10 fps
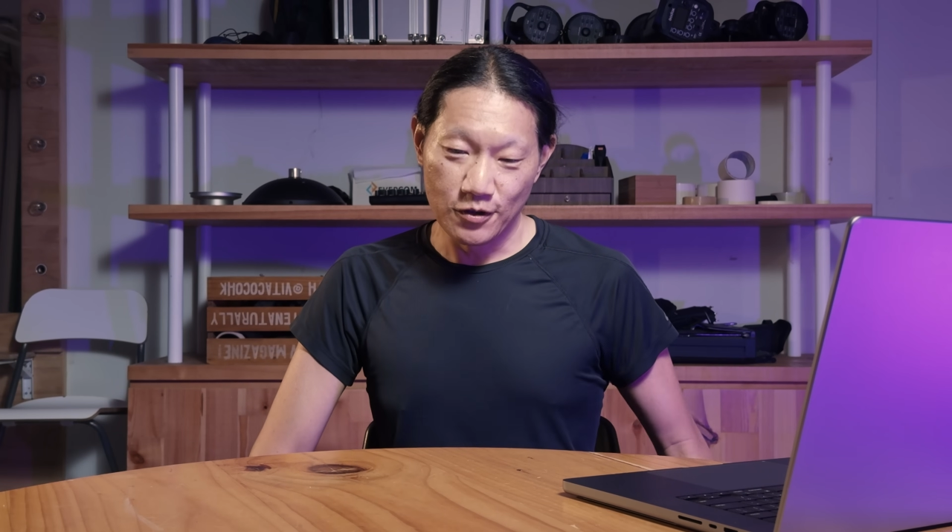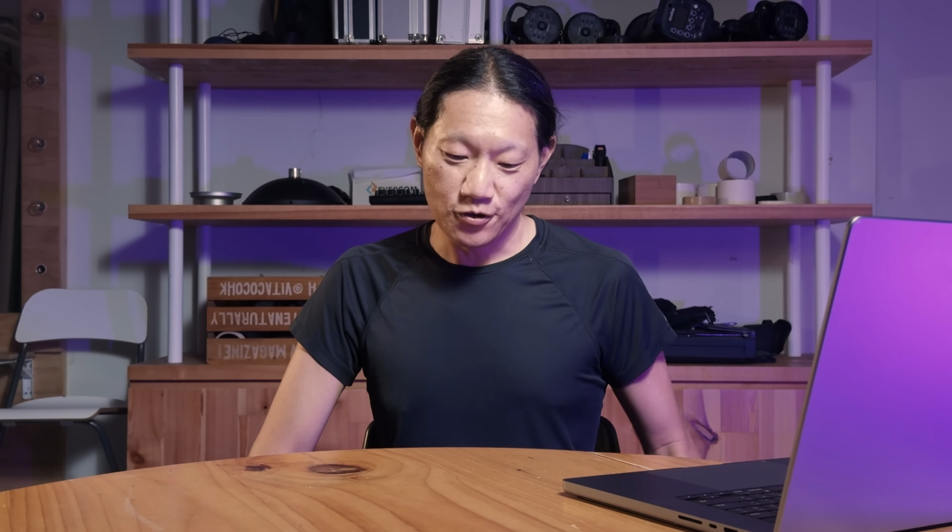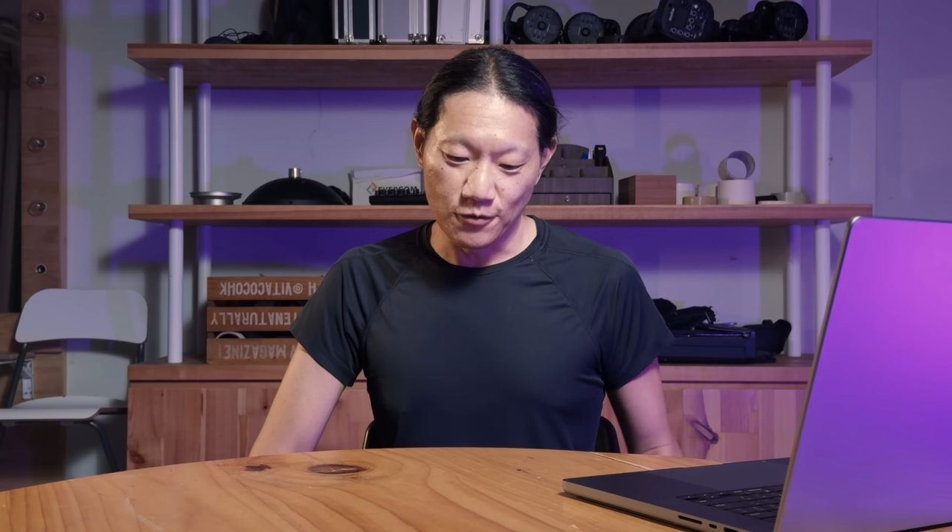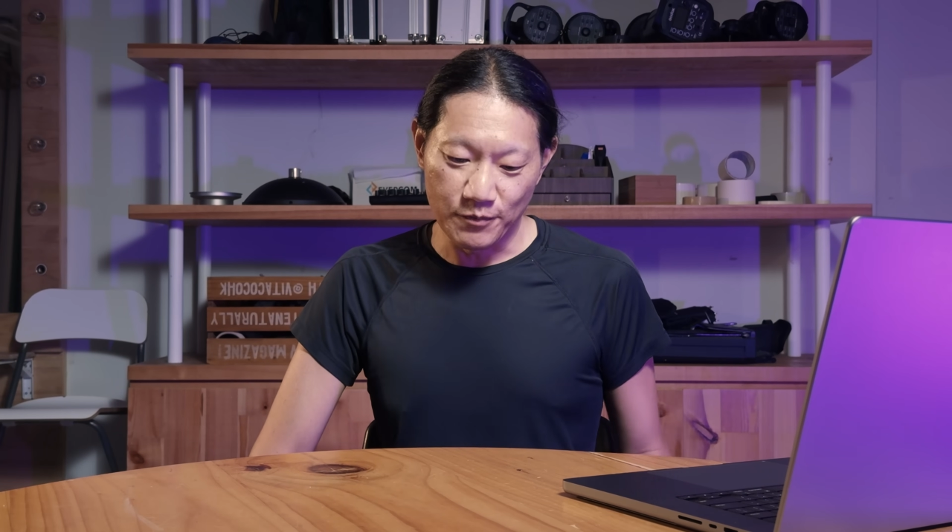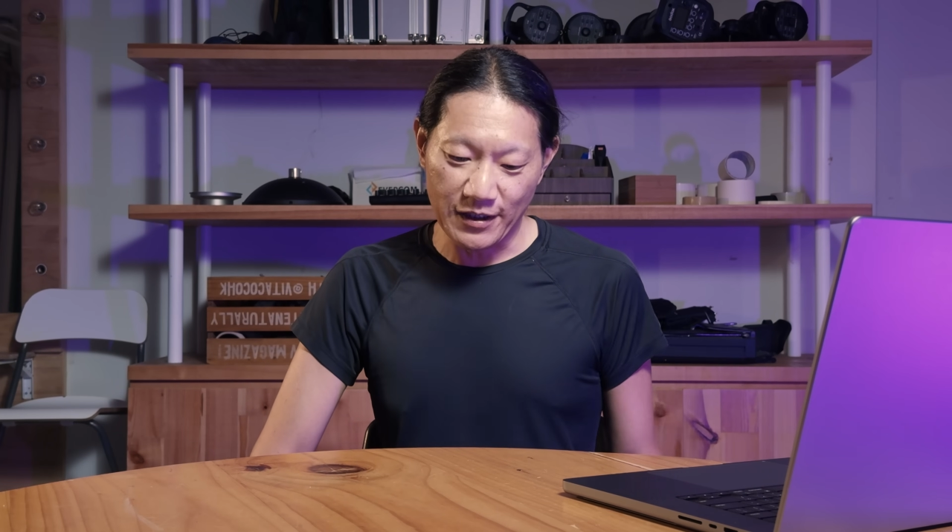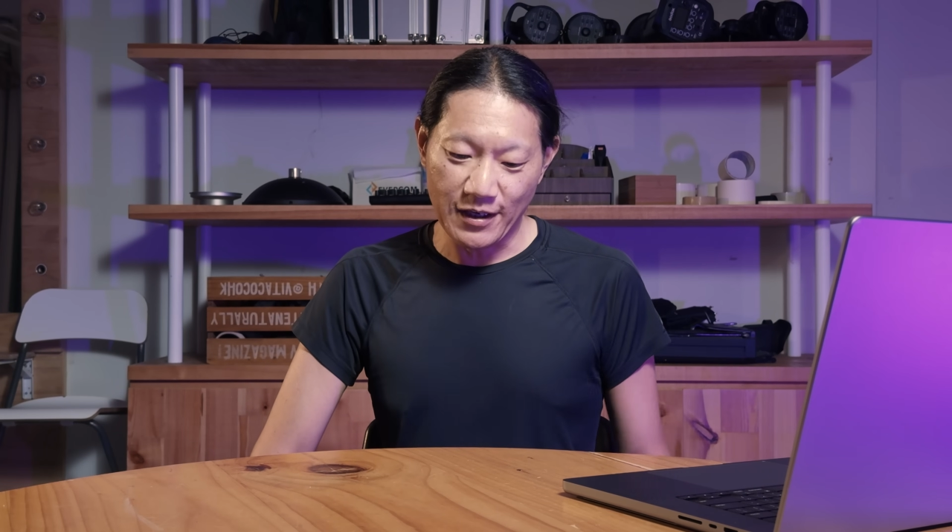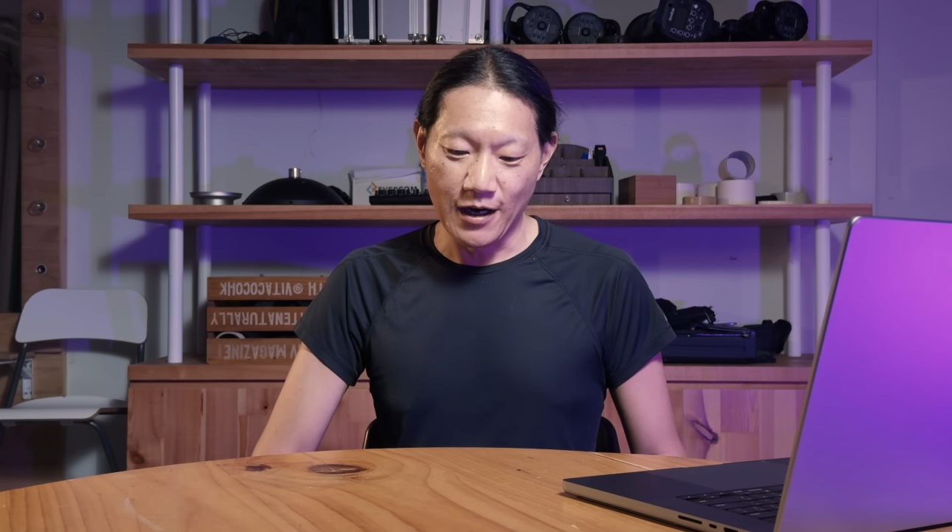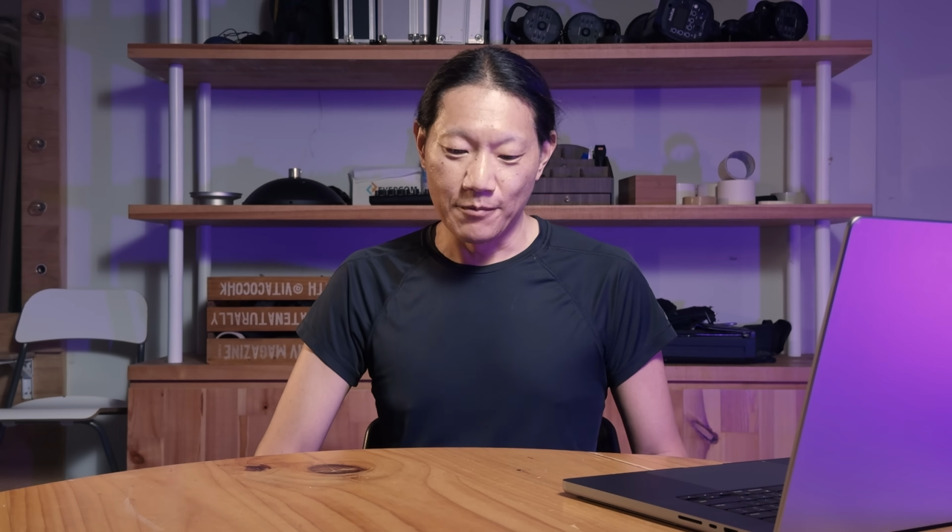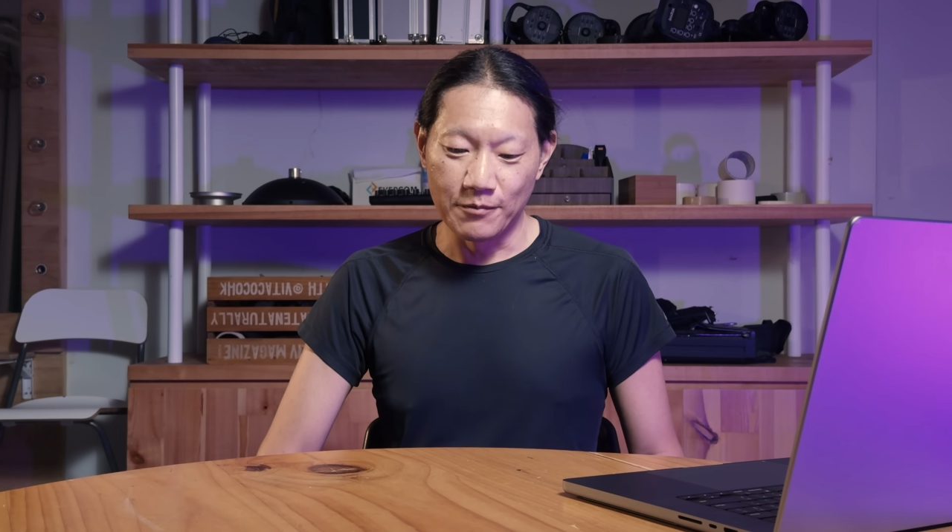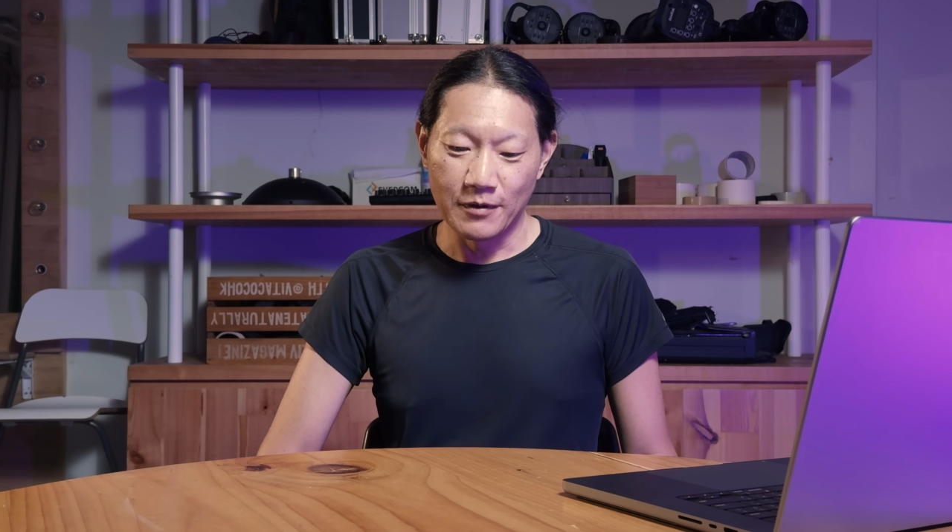to
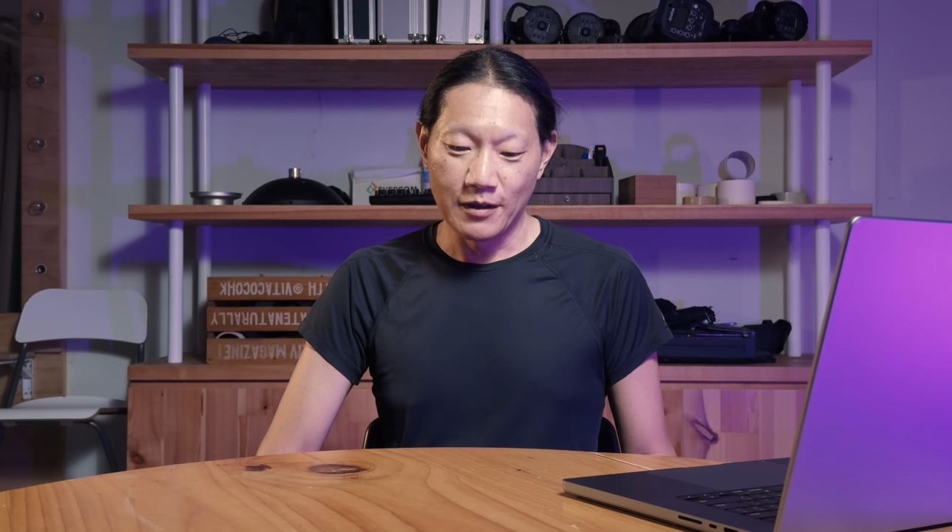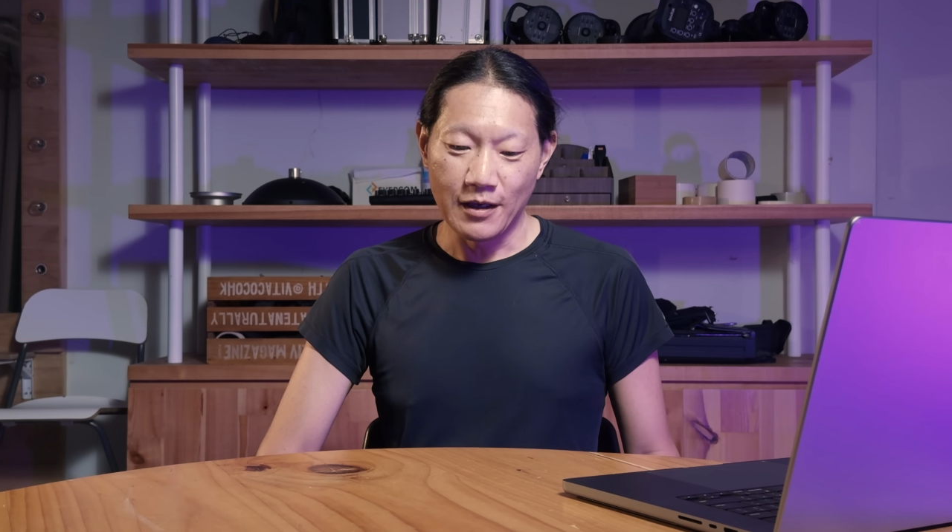become